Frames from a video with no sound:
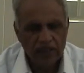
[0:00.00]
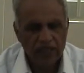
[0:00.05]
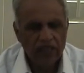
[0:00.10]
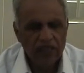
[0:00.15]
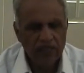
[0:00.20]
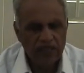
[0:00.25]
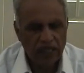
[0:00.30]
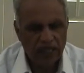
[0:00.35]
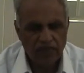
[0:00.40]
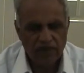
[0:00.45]

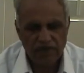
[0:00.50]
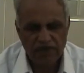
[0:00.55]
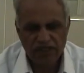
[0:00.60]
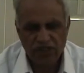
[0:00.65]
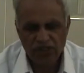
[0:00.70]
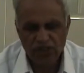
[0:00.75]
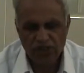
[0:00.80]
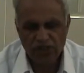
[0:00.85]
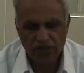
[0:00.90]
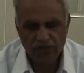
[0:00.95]
nervous
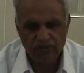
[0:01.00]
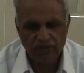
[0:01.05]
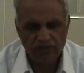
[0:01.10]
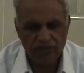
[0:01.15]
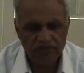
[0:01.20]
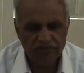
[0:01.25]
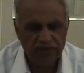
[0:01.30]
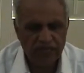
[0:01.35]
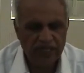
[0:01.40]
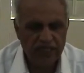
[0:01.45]

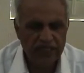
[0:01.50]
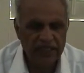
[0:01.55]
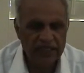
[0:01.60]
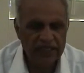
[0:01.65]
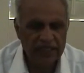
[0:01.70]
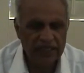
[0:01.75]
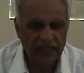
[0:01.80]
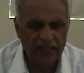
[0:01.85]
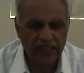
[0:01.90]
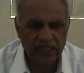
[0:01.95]
system, then it
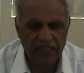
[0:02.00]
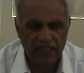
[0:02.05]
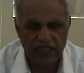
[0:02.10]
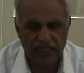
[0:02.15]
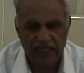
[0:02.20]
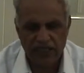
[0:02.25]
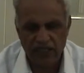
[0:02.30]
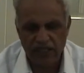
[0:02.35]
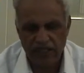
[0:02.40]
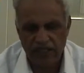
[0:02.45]
gives
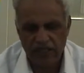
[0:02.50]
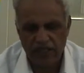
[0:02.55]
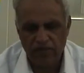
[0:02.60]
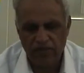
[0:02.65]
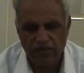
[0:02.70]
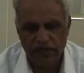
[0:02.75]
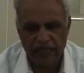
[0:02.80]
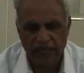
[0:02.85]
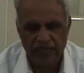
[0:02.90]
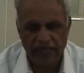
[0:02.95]
energy to the
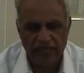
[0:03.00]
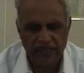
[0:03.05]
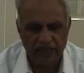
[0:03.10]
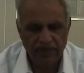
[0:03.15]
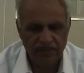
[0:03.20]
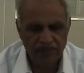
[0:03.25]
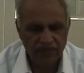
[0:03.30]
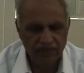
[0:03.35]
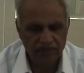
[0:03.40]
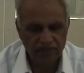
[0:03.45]
mind,
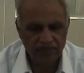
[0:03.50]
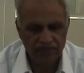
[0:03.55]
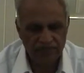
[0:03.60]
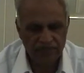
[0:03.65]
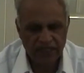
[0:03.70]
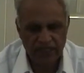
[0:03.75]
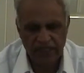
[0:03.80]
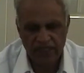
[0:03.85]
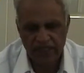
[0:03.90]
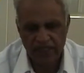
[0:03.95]

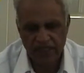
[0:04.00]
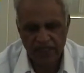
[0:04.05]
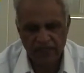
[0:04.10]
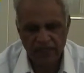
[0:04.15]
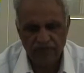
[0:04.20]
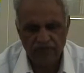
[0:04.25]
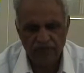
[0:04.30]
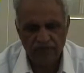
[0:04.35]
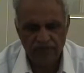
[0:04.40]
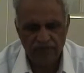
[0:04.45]
then it
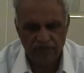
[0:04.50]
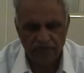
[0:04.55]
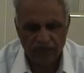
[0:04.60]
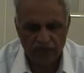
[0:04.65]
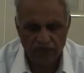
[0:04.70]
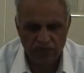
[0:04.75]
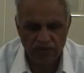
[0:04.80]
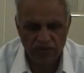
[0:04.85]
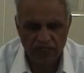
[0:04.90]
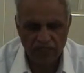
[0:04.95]

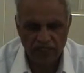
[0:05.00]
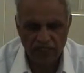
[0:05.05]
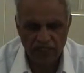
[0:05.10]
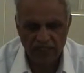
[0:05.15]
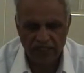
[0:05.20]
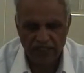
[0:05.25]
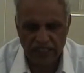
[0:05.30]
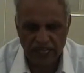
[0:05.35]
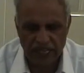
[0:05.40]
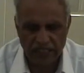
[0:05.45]
comes under the
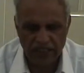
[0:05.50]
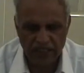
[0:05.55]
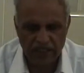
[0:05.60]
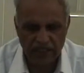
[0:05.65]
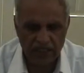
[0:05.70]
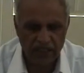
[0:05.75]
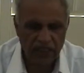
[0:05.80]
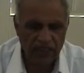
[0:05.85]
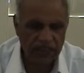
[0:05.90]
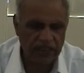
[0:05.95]

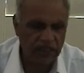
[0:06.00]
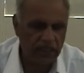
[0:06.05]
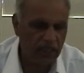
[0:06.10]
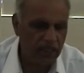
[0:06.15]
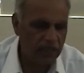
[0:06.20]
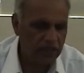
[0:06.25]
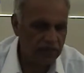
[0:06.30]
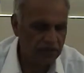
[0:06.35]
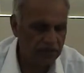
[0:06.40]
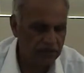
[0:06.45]
direction of the
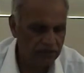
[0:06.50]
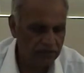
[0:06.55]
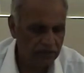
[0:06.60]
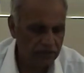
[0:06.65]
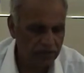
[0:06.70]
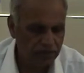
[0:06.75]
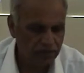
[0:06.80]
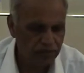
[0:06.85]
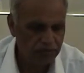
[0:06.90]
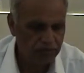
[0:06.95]
intellect.
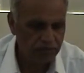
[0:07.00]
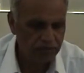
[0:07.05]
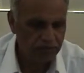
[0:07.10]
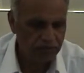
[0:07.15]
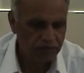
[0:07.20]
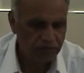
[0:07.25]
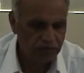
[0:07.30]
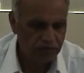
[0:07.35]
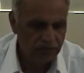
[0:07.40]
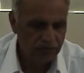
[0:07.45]

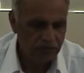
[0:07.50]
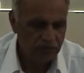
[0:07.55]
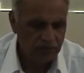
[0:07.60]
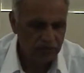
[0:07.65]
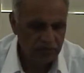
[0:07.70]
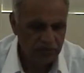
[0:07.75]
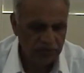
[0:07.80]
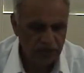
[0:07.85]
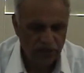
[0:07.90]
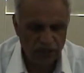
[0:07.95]

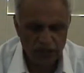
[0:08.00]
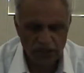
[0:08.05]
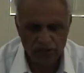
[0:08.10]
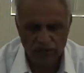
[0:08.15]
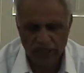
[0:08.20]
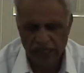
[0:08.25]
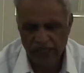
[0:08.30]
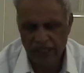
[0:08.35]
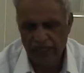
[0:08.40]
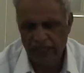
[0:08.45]
So the
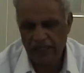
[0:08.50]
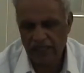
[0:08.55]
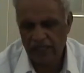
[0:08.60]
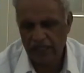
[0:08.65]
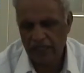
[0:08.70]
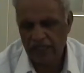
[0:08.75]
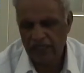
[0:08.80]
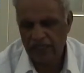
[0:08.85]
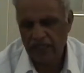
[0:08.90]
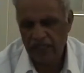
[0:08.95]
mind,
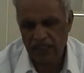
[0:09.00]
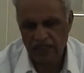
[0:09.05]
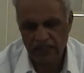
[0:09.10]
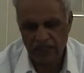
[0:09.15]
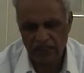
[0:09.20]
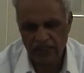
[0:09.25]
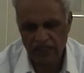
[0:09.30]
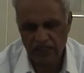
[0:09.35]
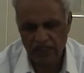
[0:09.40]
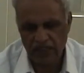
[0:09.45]
intellect and the
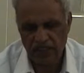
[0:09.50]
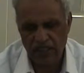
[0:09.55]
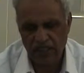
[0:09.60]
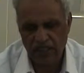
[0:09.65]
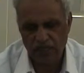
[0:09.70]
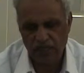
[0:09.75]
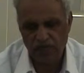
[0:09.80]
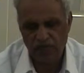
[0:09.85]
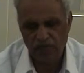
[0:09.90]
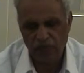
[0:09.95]
sensory
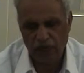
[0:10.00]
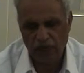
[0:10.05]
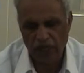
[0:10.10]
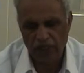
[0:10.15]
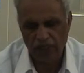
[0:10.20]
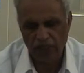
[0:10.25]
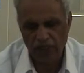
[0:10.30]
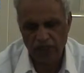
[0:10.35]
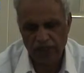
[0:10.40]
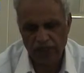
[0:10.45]
organ
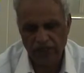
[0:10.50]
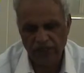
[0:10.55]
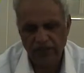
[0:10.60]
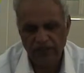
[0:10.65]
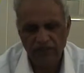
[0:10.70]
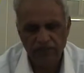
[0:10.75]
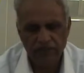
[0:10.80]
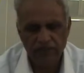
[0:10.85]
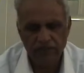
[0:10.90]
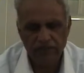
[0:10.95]
participate,
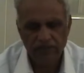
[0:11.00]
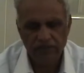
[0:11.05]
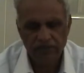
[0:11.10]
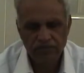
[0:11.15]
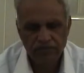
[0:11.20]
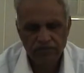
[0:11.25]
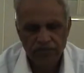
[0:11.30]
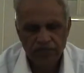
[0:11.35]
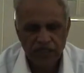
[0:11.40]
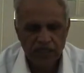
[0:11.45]

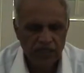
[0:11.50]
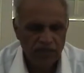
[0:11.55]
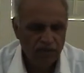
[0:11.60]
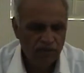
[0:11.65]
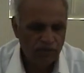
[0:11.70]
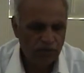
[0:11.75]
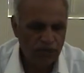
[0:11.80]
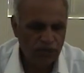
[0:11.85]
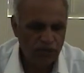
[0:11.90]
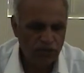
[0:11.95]

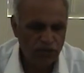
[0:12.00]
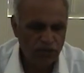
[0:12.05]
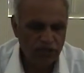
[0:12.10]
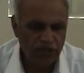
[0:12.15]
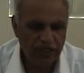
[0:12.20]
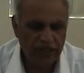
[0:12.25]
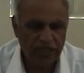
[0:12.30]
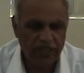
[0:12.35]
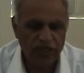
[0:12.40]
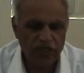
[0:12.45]

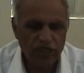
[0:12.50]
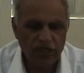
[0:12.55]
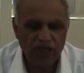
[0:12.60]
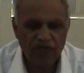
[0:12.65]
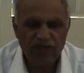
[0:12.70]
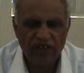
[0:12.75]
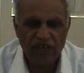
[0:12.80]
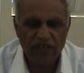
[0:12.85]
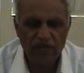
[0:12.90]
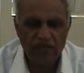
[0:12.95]
producing an
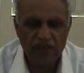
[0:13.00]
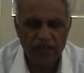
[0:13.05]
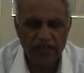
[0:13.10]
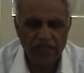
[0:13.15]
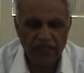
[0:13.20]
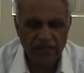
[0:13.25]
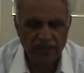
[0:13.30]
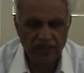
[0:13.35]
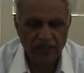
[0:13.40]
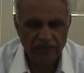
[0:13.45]
unified
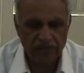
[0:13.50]
matter.